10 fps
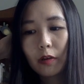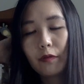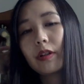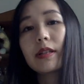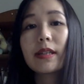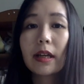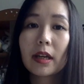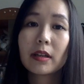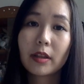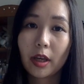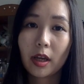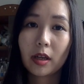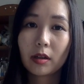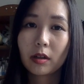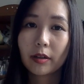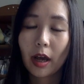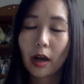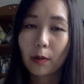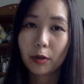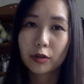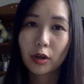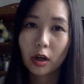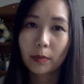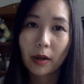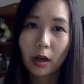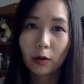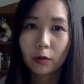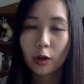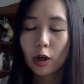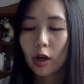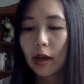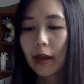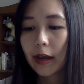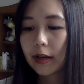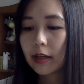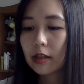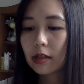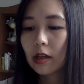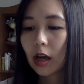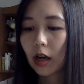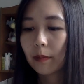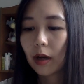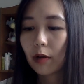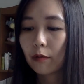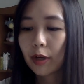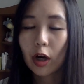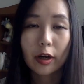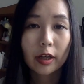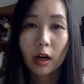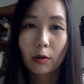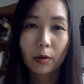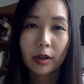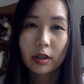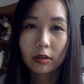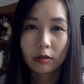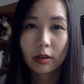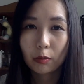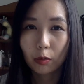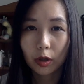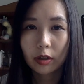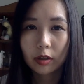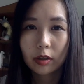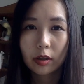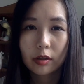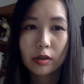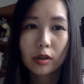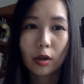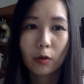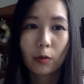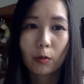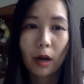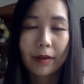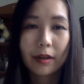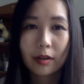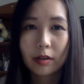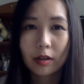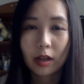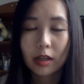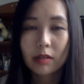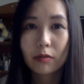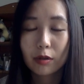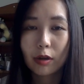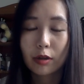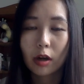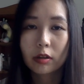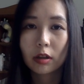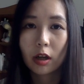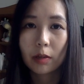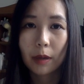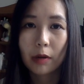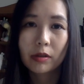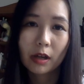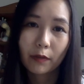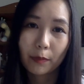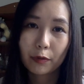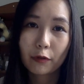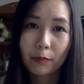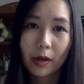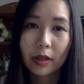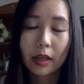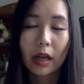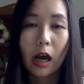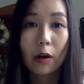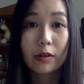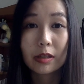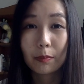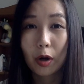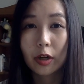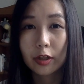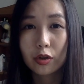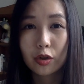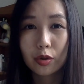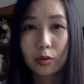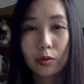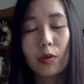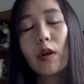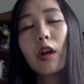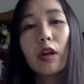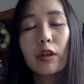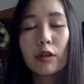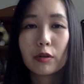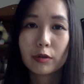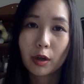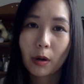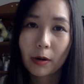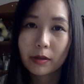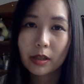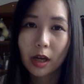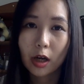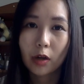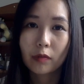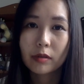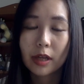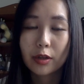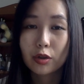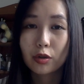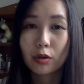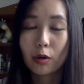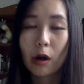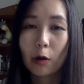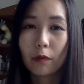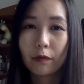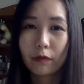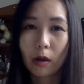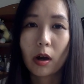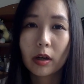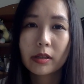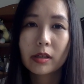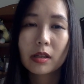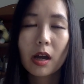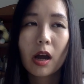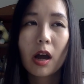for the second thing that I want to talk about, it is um, regarding our healing work. So I think in the last video I talked a lot about self-improvement and how it's important to, you know, know ourselves and to know our own flaws.